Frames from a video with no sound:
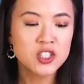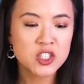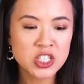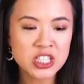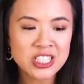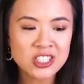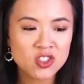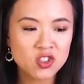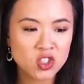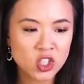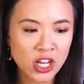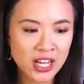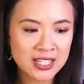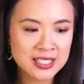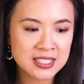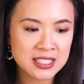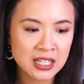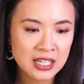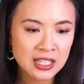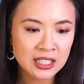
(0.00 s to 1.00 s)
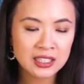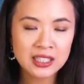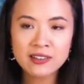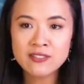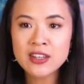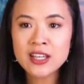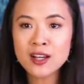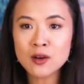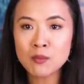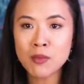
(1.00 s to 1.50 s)
she's just
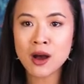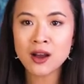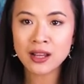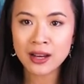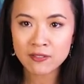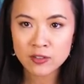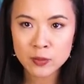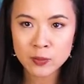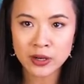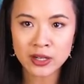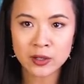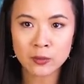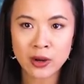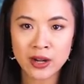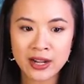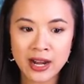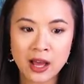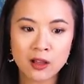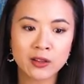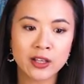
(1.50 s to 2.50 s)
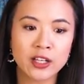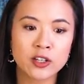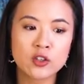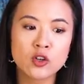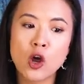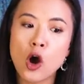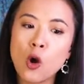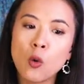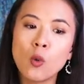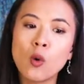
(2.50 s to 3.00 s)
living among everybody right now. Like
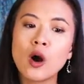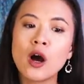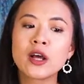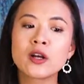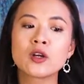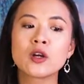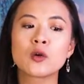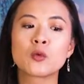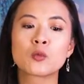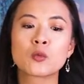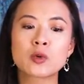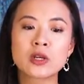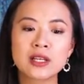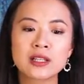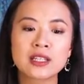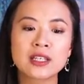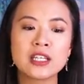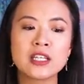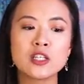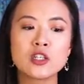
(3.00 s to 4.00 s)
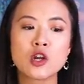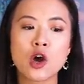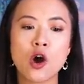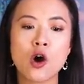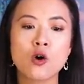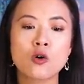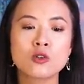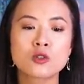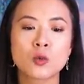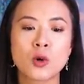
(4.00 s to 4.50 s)
no one really
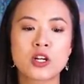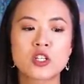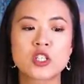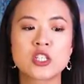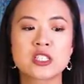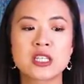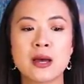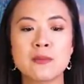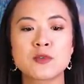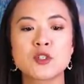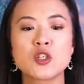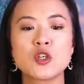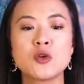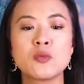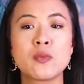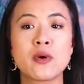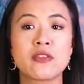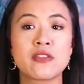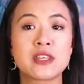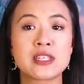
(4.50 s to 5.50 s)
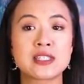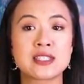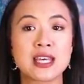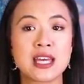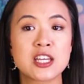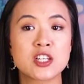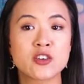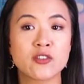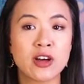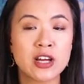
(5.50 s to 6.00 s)
knows what she's up to, but the
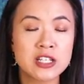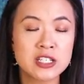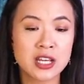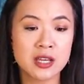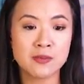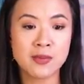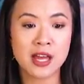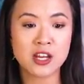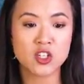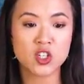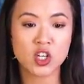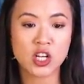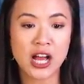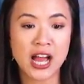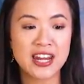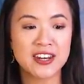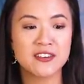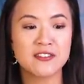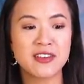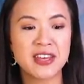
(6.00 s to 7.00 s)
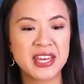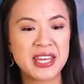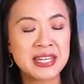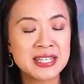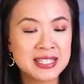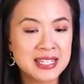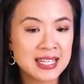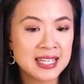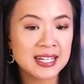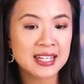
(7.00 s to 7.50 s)
Sage of Untamed Magic kind of
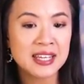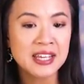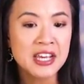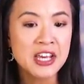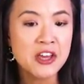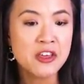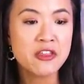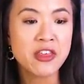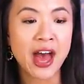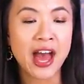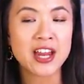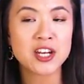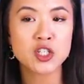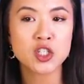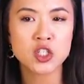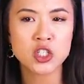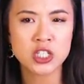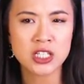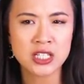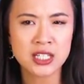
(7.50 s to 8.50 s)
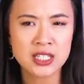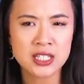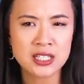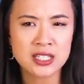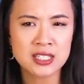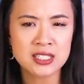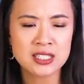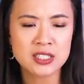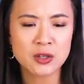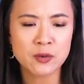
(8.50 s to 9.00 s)
hinted that
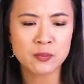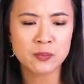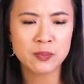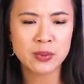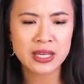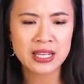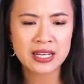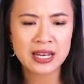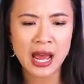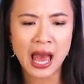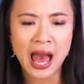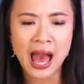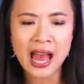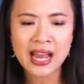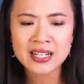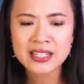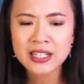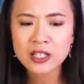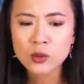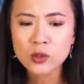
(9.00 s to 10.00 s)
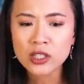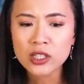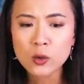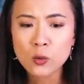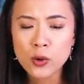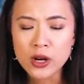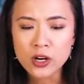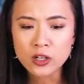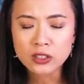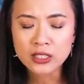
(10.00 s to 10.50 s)
she's been acting really
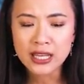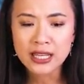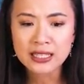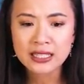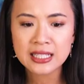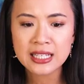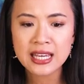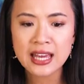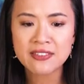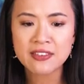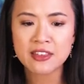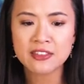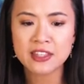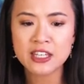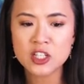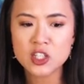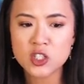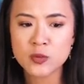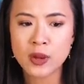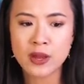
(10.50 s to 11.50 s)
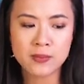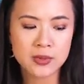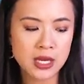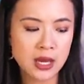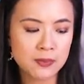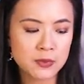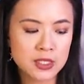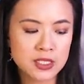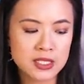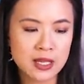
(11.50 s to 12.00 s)
weird lately and they think she might
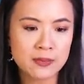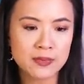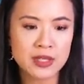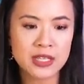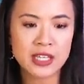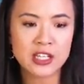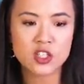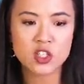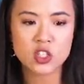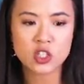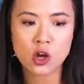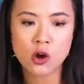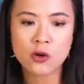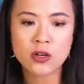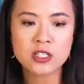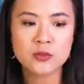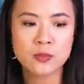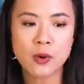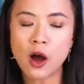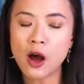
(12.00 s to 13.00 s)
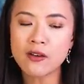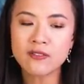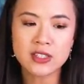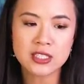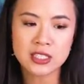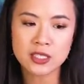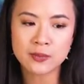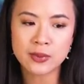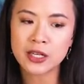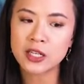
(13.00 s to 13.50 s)
be up to something and she's always
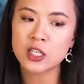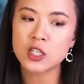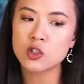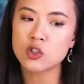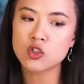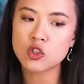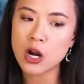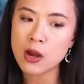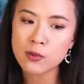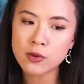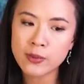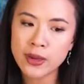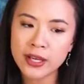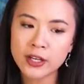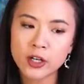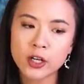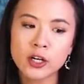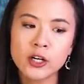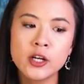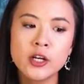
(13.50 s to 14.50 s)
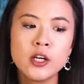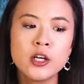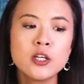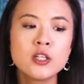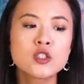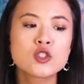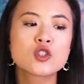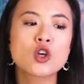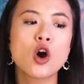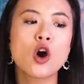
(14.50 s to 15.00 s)
obviously been a huge troublemaker.
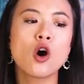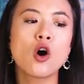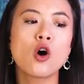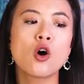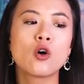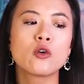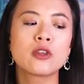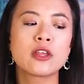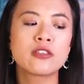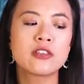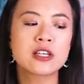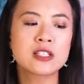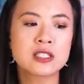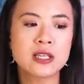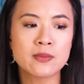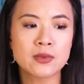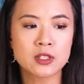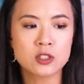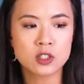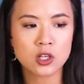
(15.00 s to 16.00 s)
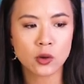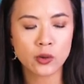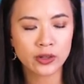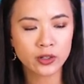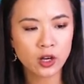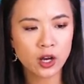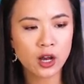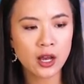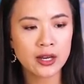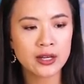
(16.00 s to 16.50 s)
So they think something's
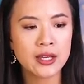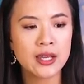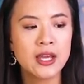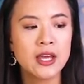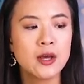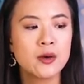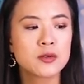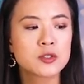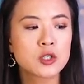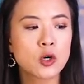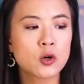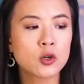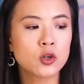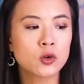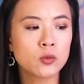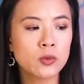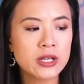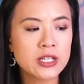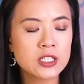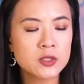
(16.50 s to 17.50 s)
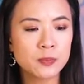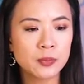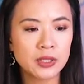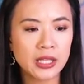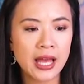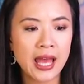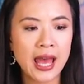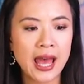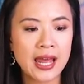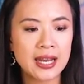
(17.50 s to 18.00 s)
going on. So Corinne's
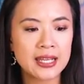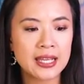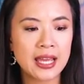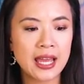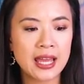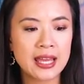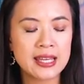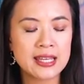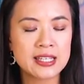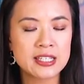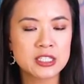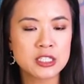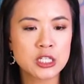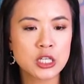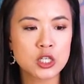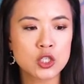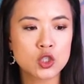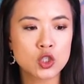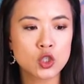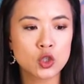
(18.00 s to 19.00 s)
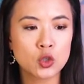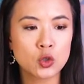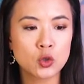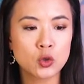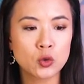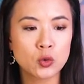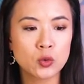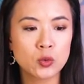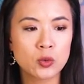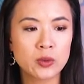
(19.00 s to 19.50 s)
plan is
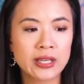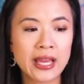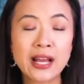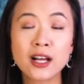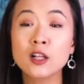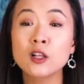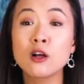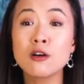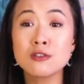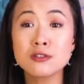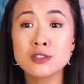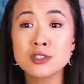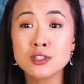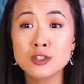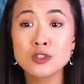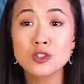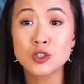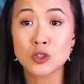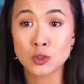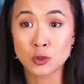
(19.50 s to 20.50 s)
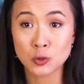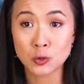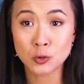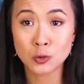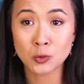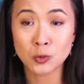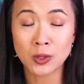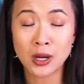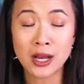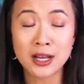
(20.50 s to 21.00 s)
to get close
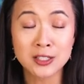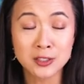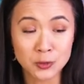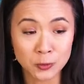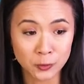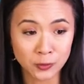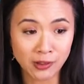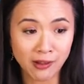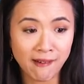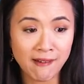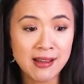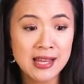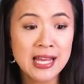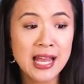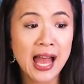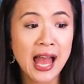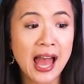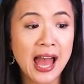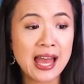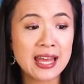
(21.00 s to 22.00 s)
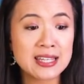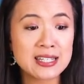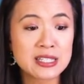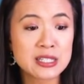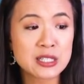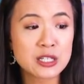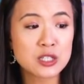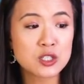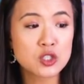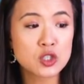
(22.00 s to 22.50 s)
to Azula
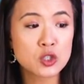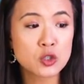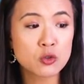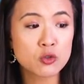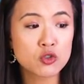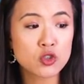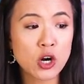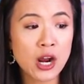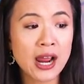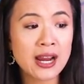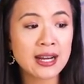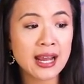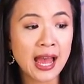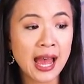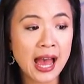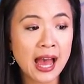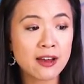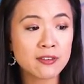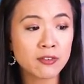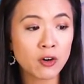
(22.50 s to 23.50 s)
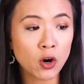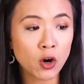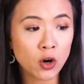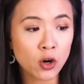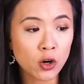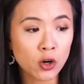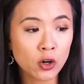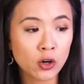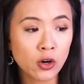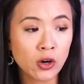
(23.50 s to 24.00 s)
and to try to have
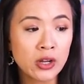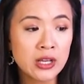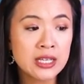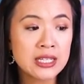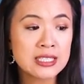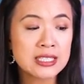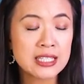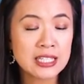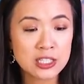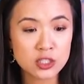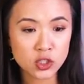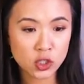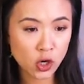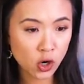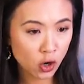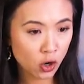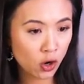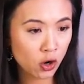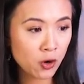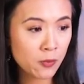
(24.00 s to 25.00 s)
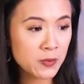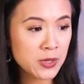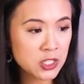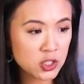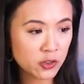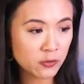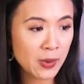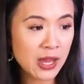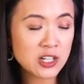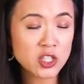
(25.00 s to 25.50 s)
her teach her
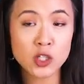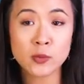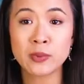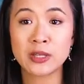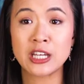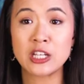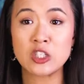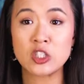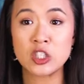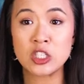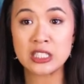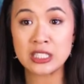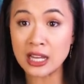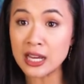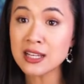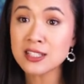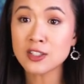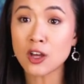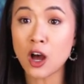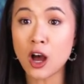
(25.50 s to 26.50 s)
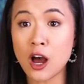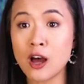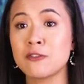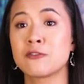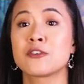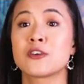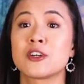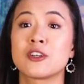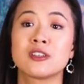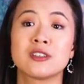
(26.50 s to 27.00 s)
mischief magic because she does
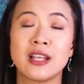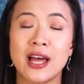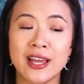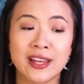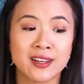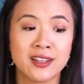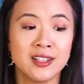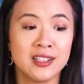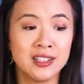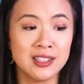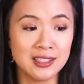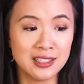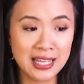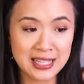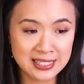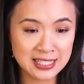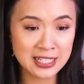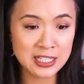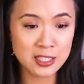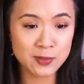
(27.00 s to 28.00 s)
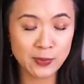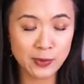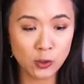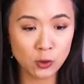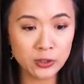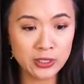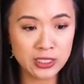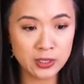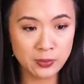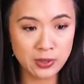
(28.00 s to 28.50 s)
offer like lessons, but
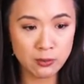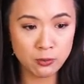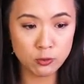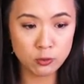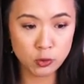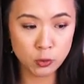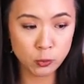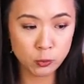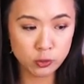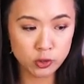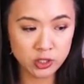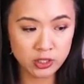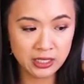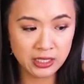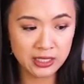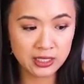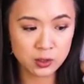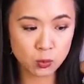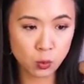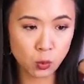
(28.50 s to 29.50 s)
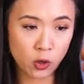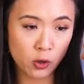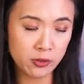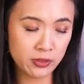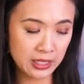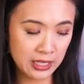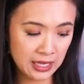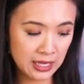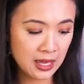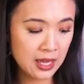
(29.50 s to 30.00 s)
only to people who she think is
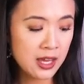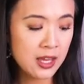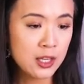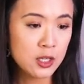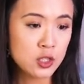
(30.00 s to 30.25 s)
worthy.